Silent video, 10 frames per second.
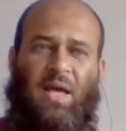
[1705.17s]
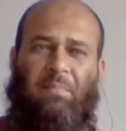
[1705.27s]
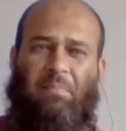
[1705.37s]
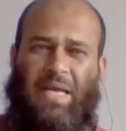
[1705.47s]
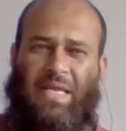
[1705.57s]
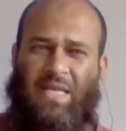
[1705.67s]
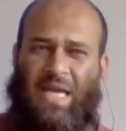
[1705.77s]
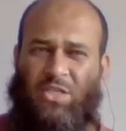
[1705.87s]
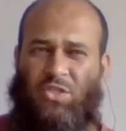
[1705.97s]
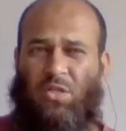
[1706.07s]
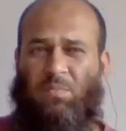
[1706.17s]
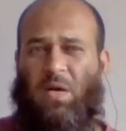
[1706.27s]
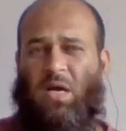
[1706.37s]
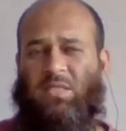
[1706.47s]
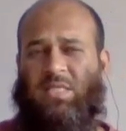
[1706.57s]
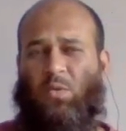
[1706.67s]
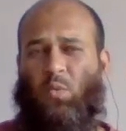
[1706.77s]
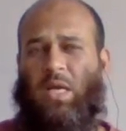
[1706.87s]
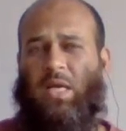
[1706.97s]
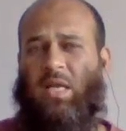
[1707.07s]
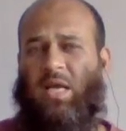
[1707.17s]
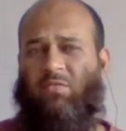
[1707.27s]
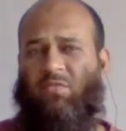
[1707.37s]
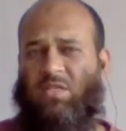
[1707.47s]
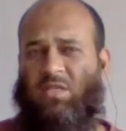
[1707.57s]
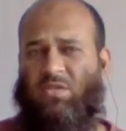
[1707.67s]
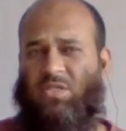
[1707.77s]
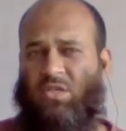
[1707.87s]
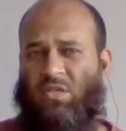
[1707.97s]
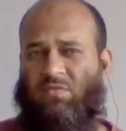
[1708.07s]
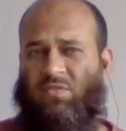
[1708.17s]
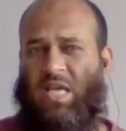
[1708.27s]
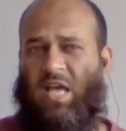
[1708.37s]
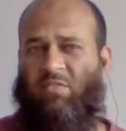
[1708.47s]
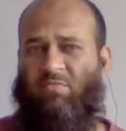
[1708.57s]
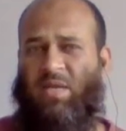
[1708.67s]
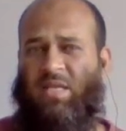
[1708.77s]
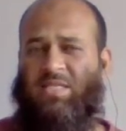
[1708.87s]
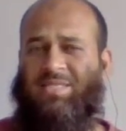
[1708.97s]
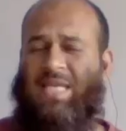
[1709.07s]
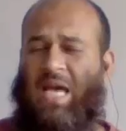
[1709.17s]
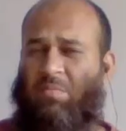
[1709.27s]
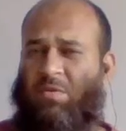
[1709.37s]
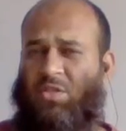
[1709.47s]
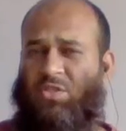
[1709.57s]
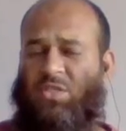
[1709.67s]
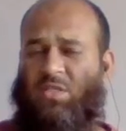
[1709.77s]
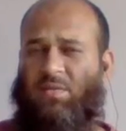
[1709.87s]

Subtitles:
Many national parks and wildlife reserves have been established.